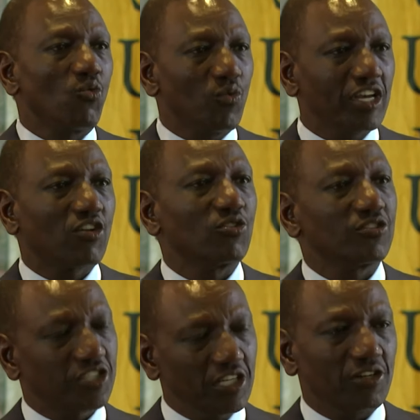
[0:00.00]
We
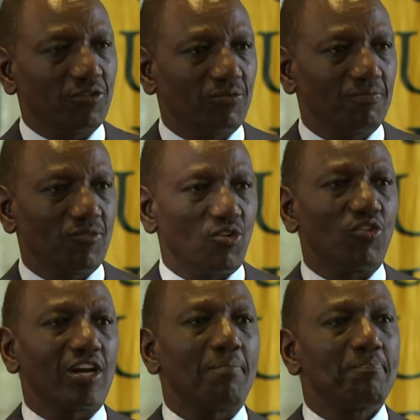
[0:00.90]
continue
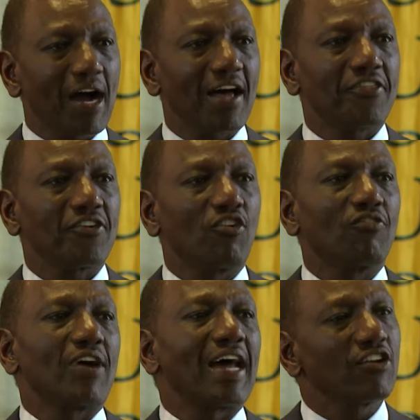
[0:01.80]
on a path
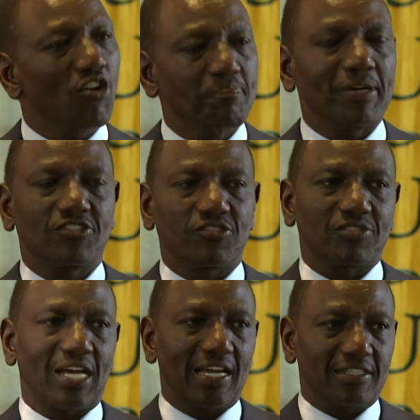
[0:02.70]
of an open
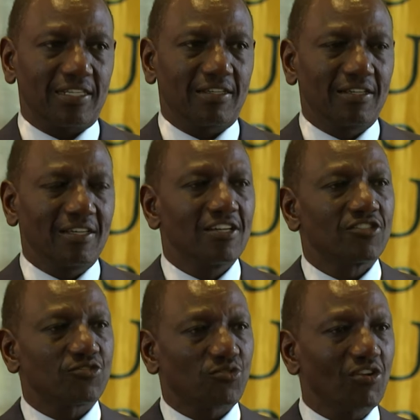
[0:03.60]
society,
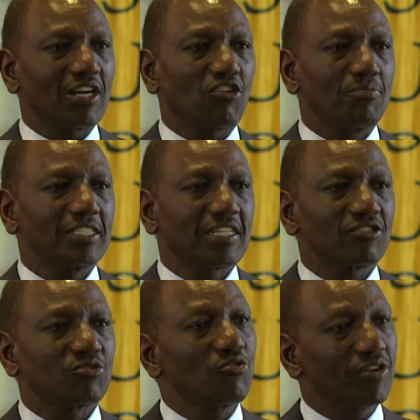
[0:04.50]
strongly committed
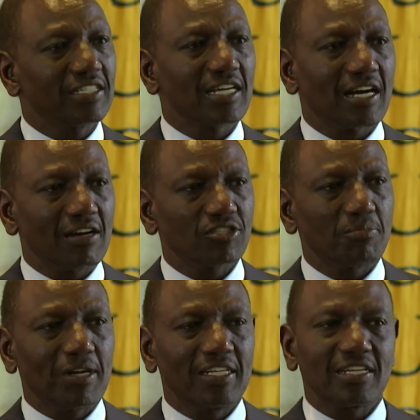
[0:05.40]
to greater
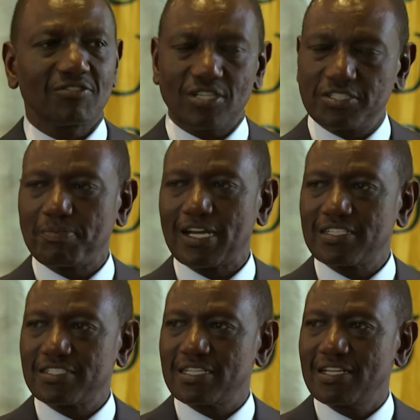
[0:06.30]
accountability and
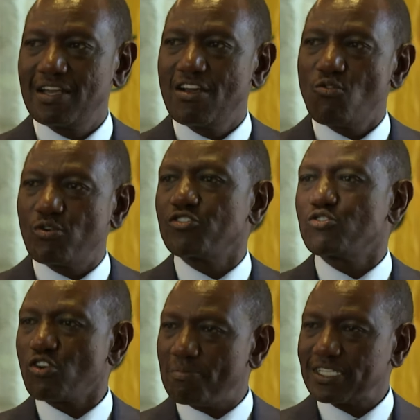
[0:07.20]
transparency, with
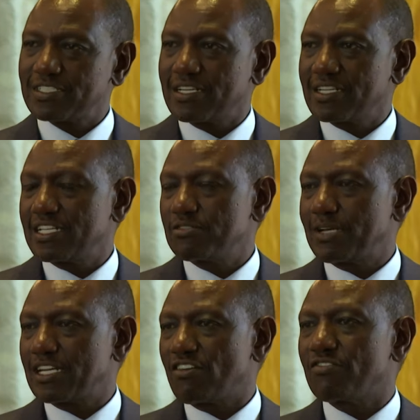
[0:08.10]
robust
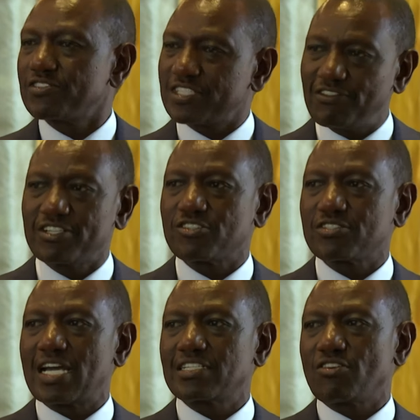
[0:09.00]
engagement of civil
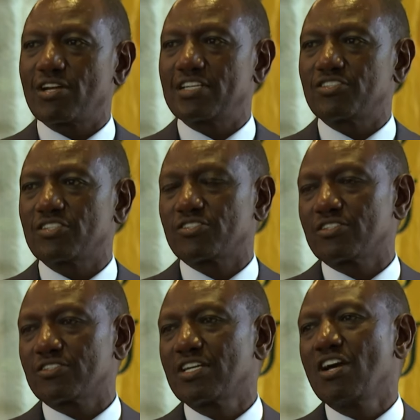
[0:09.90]
society
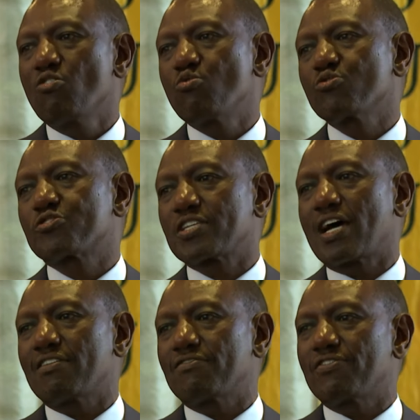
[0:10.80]
organizations who
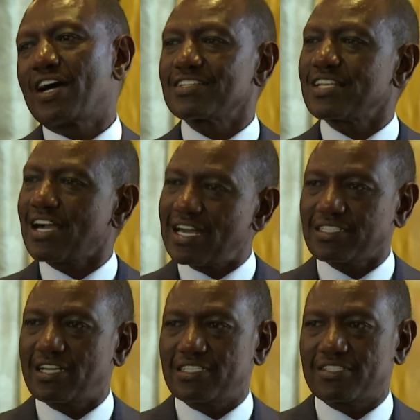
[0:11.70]
serve as a
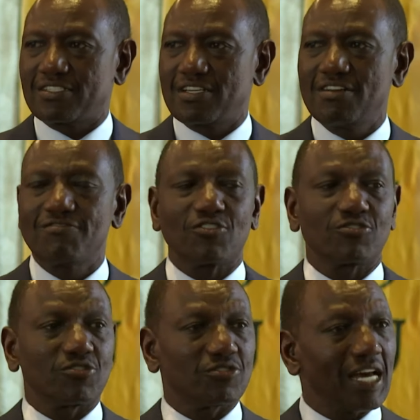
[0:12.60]
catalyst for
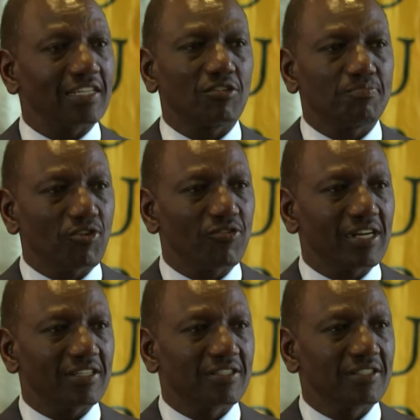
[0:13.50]
societal
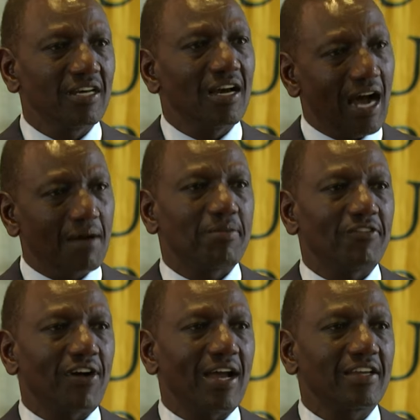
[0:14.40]
progress,
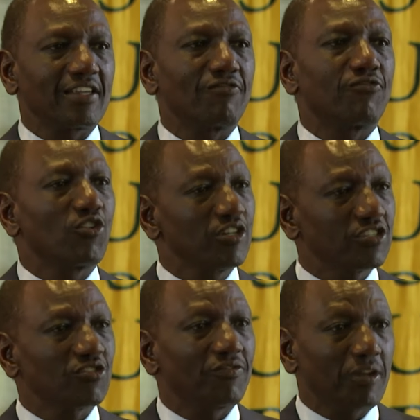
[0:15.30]
amplifying the
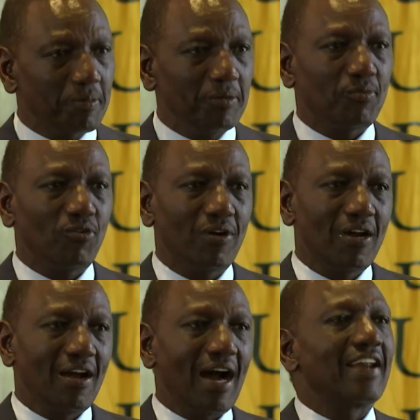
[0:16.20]
voice of the people
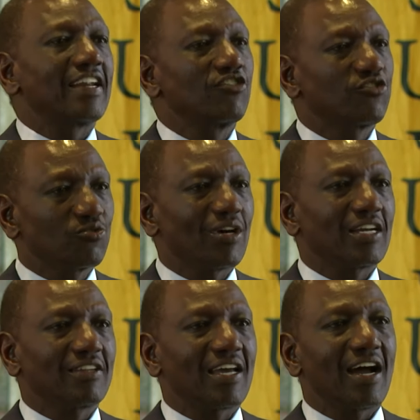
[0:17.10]
and
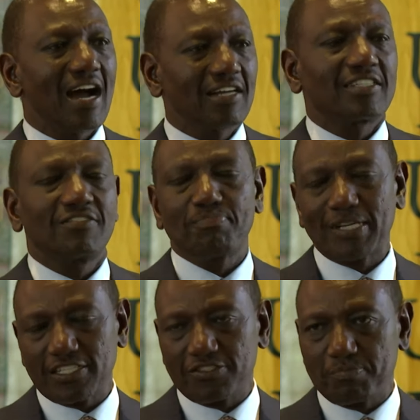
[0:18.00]
ensuring their active
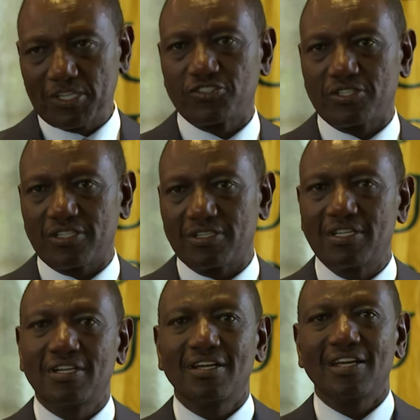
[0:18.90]
participation
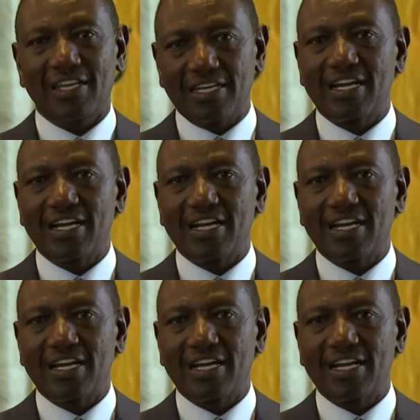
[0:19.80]
in